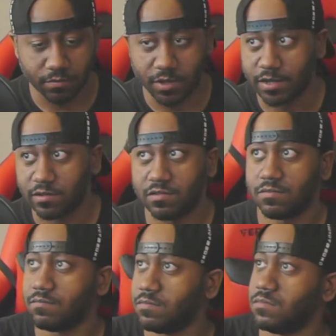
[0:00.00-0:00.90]
That's
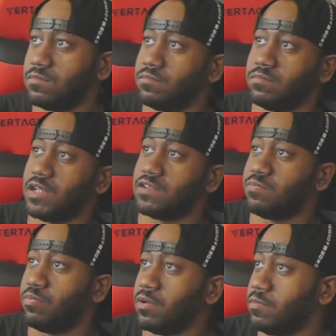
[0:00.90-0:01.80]

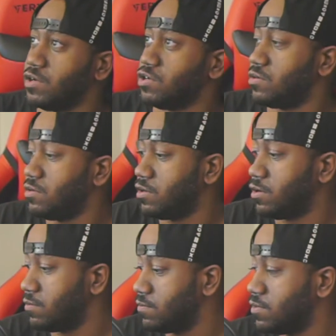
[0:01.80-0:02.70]
pretty much
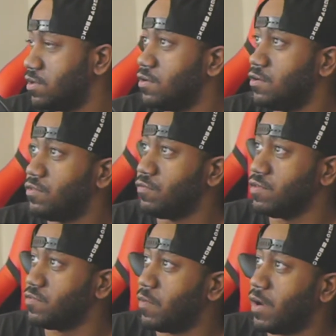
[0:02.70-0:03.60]
the
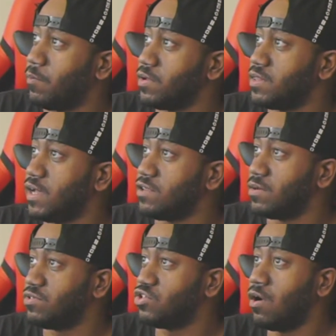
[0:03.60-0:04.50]
reason why I bought that. So
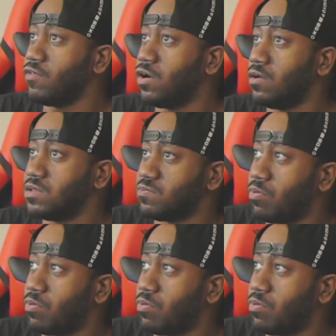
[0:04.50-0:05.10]
I'm solving all these